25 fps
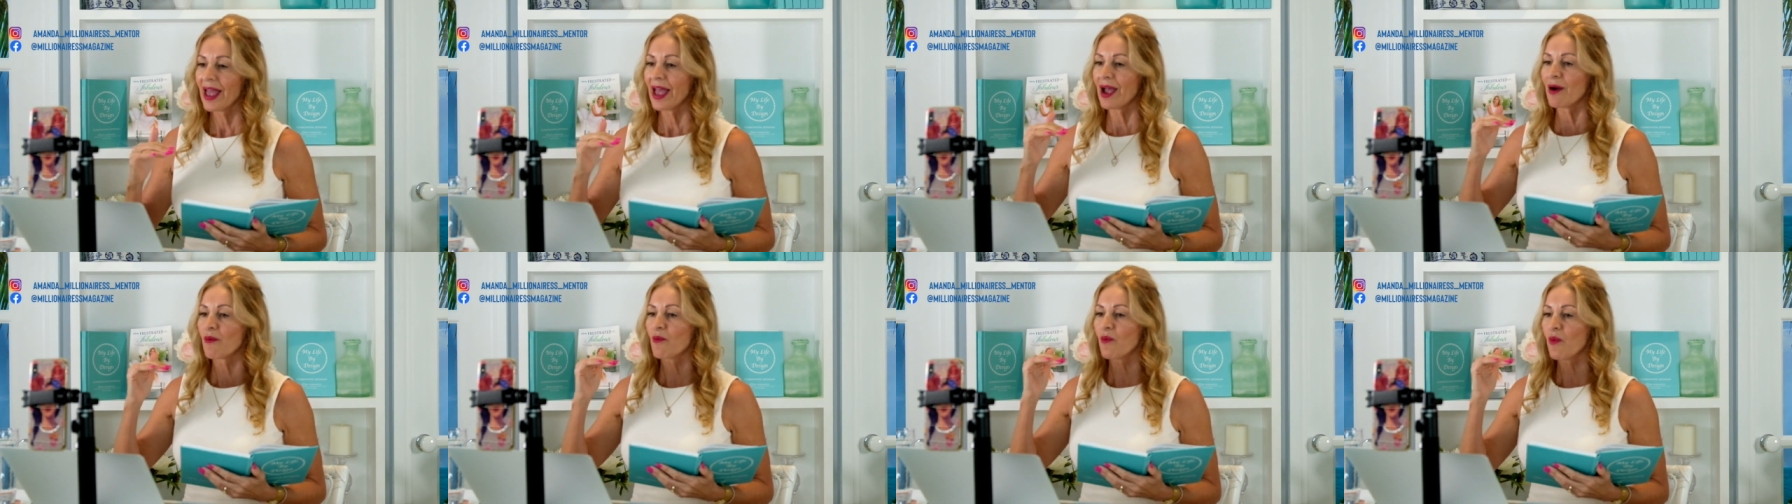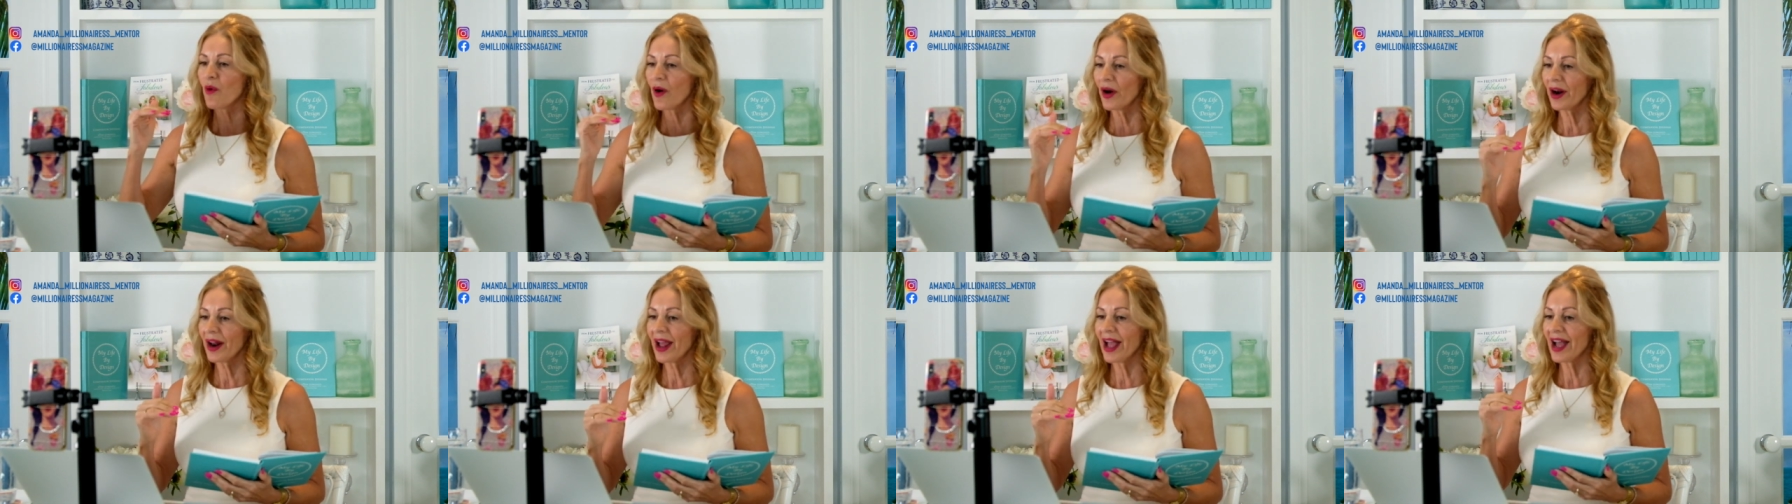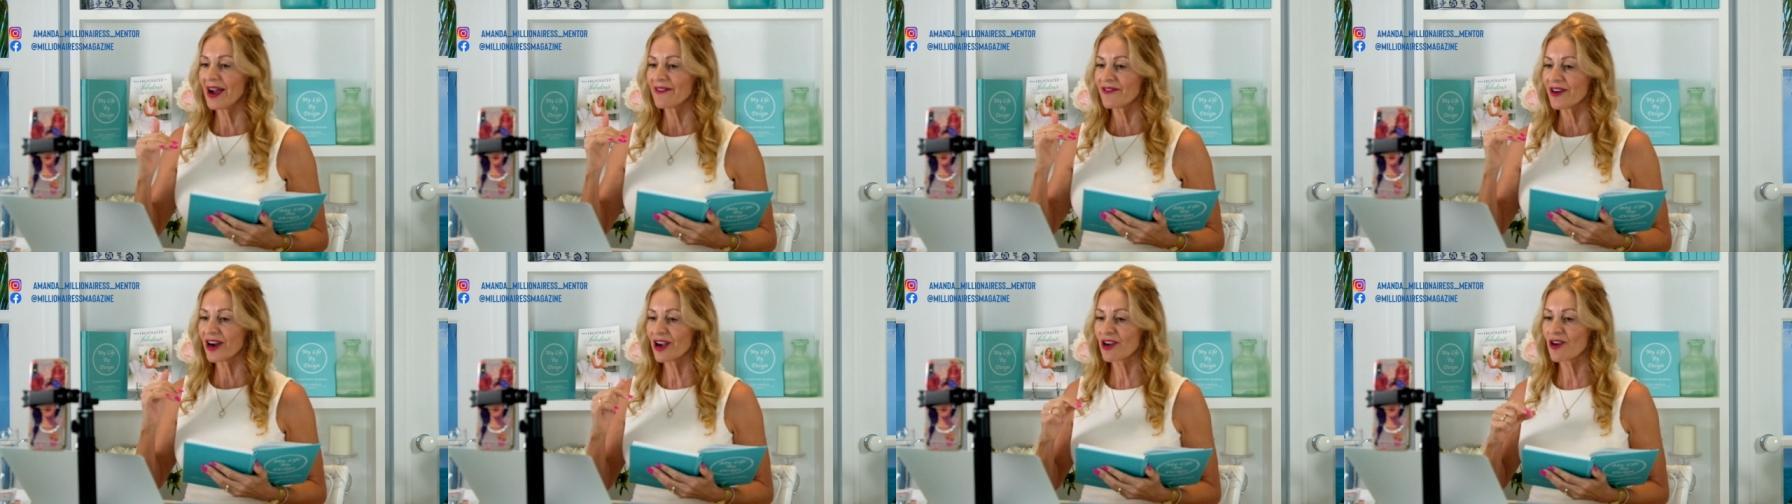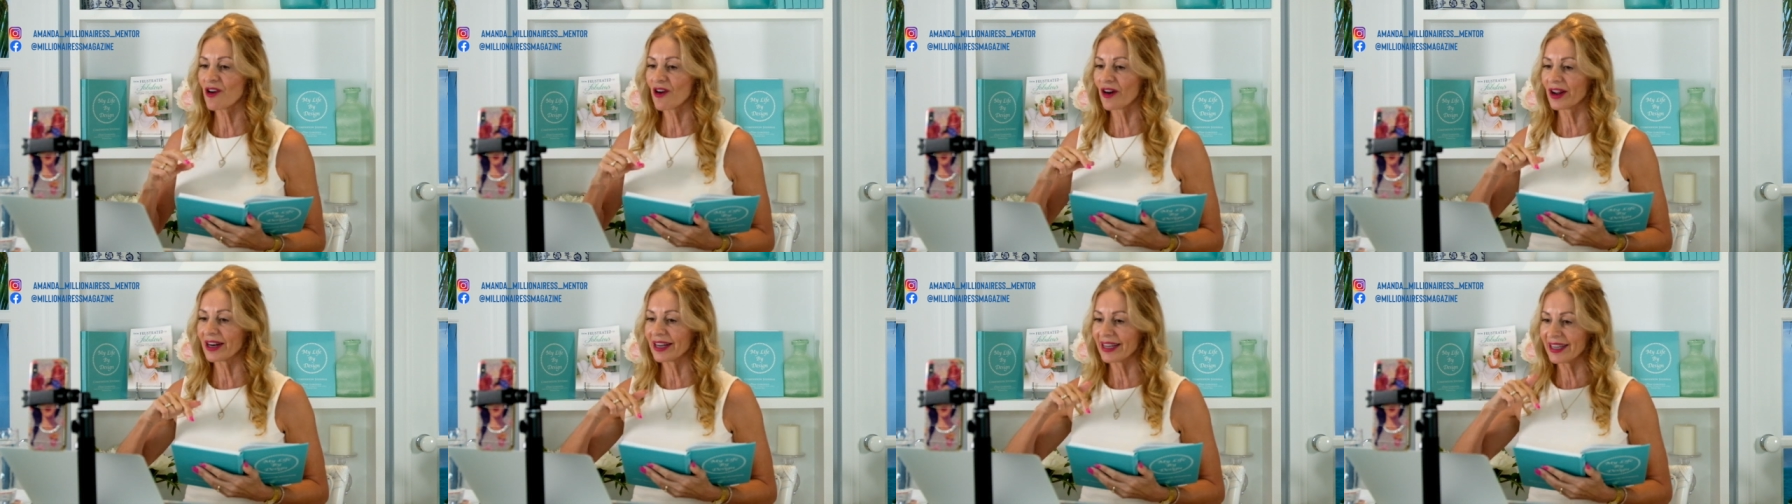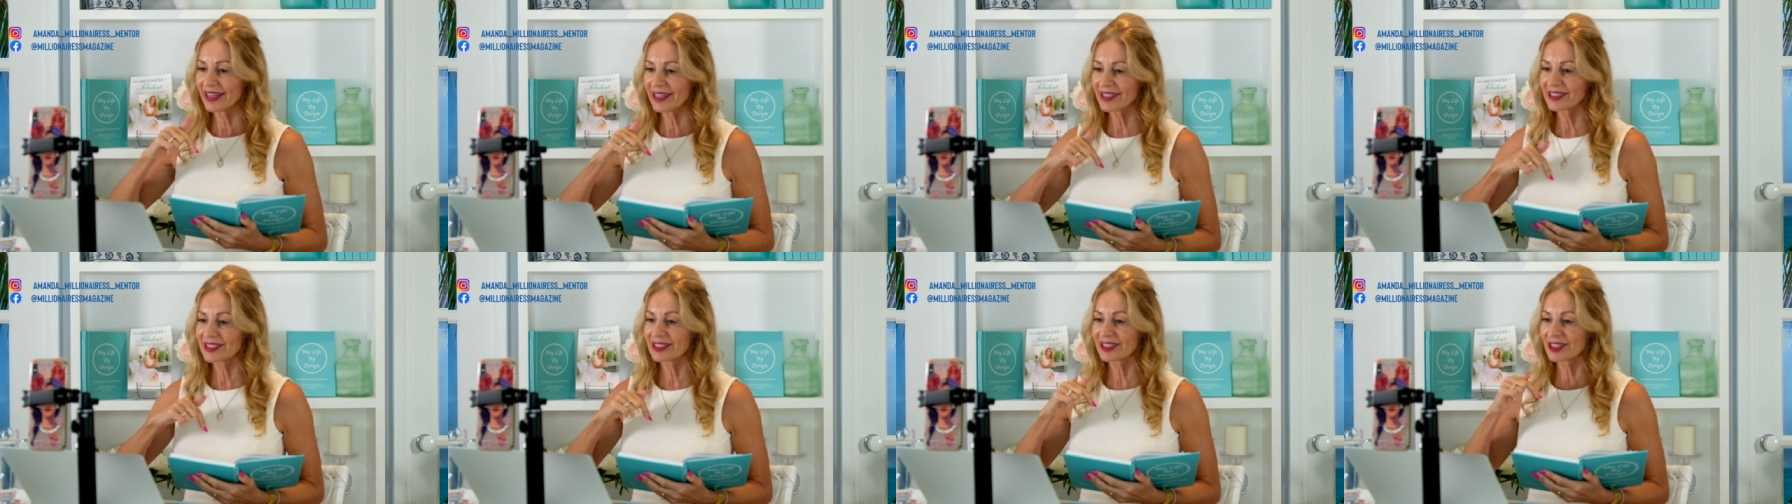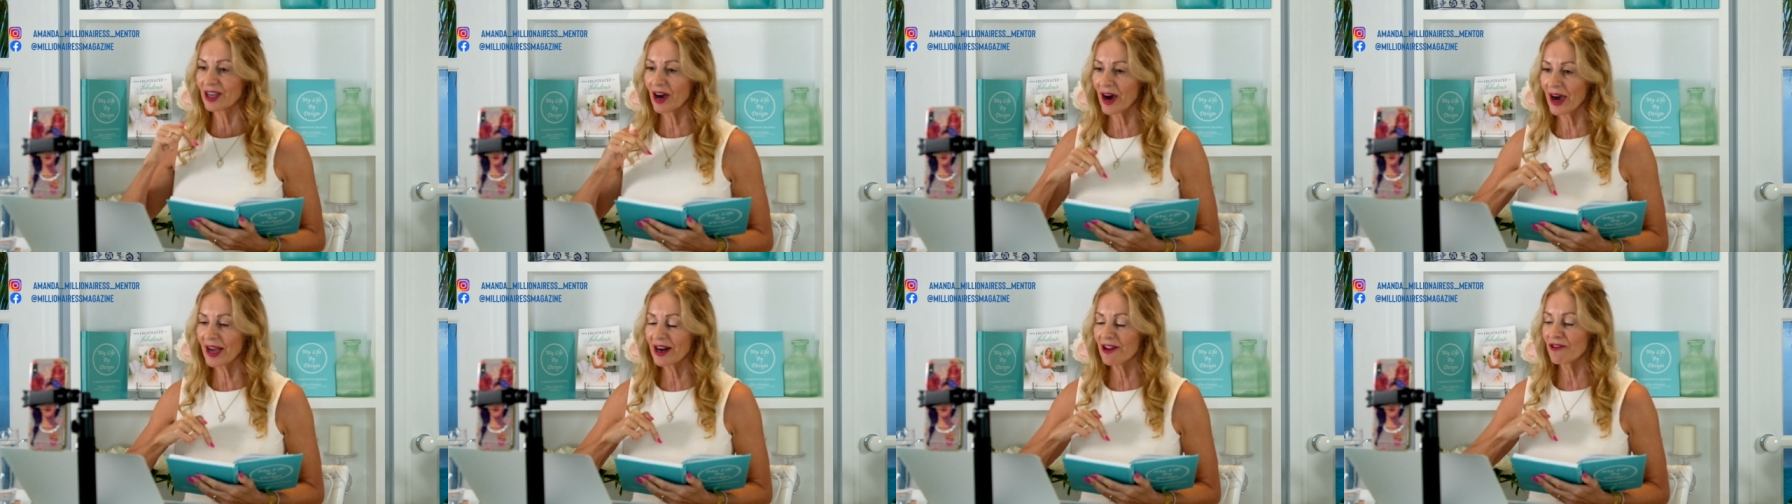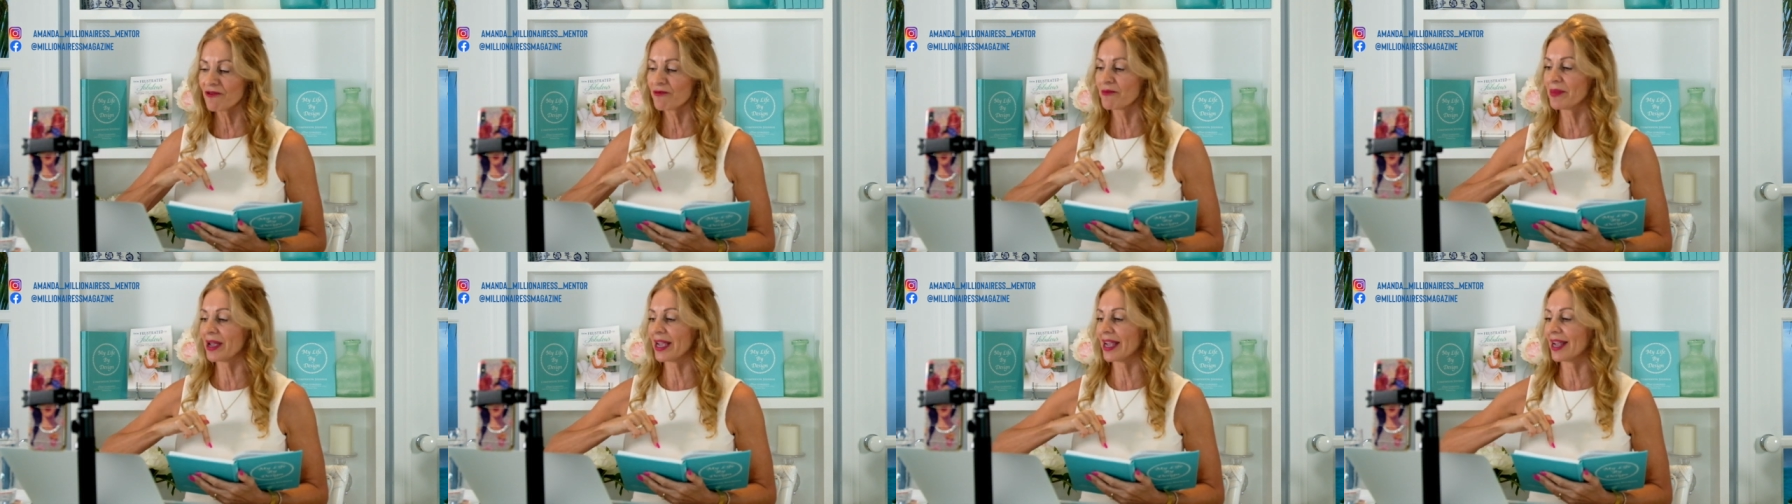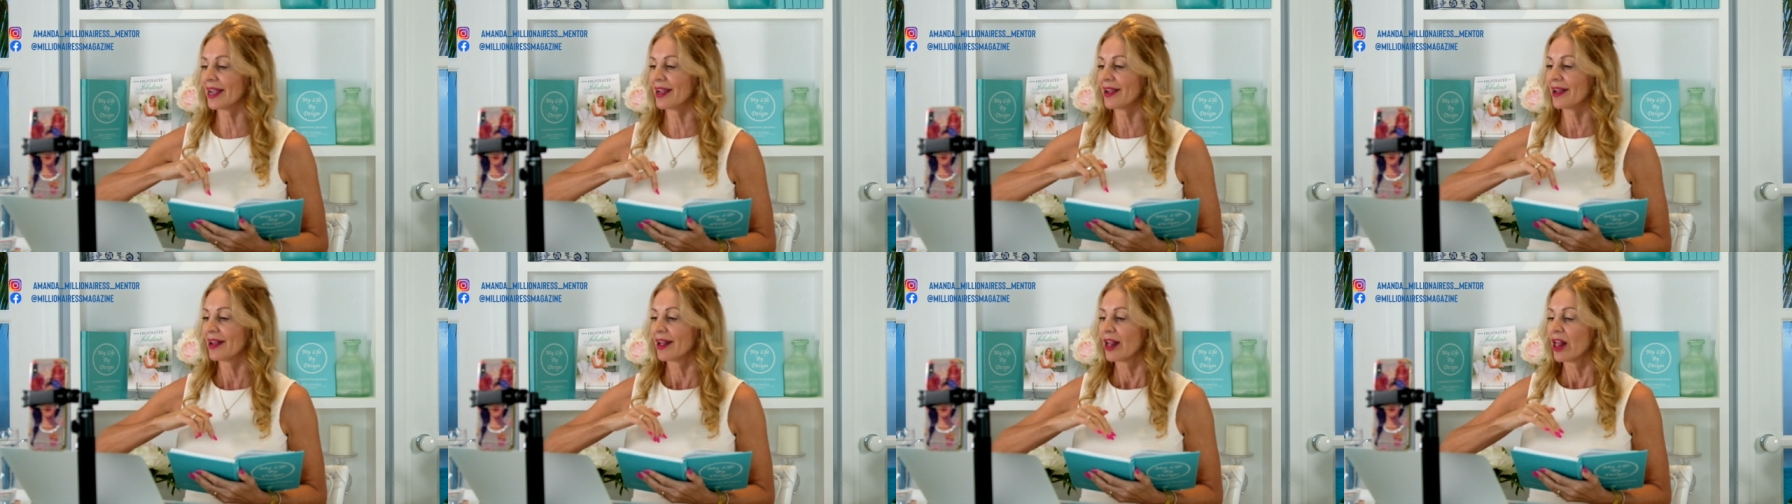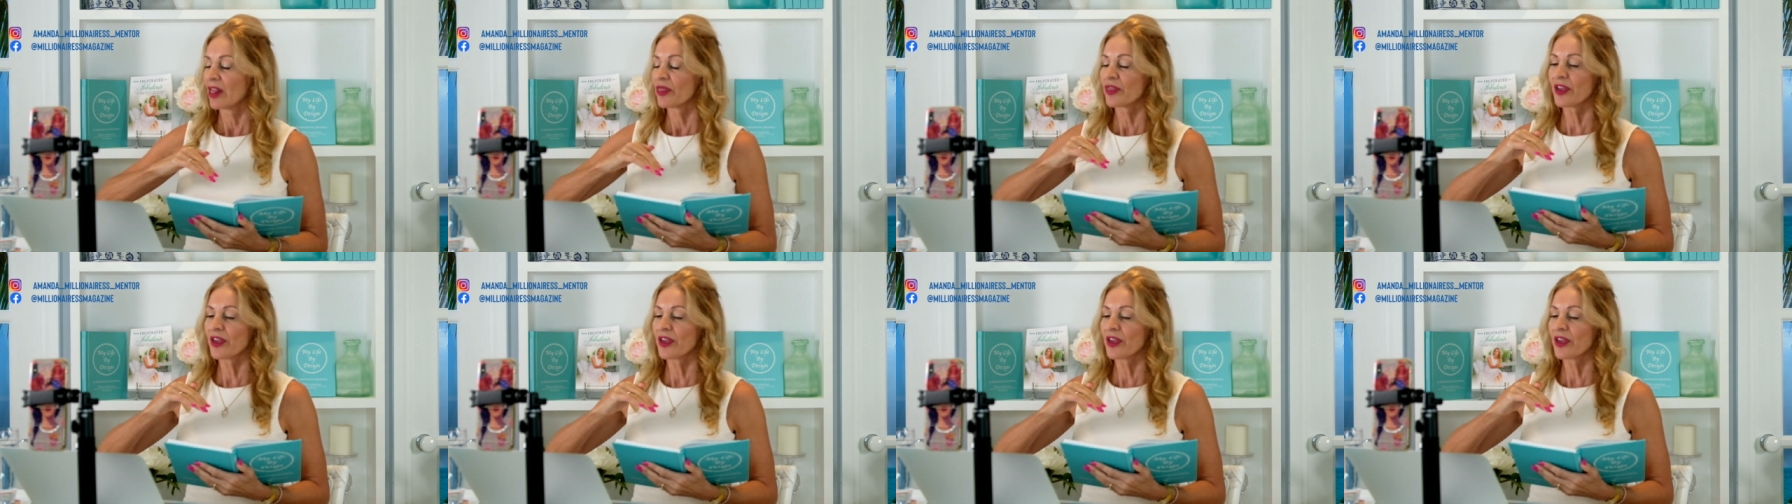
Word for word: And what have I got inside of me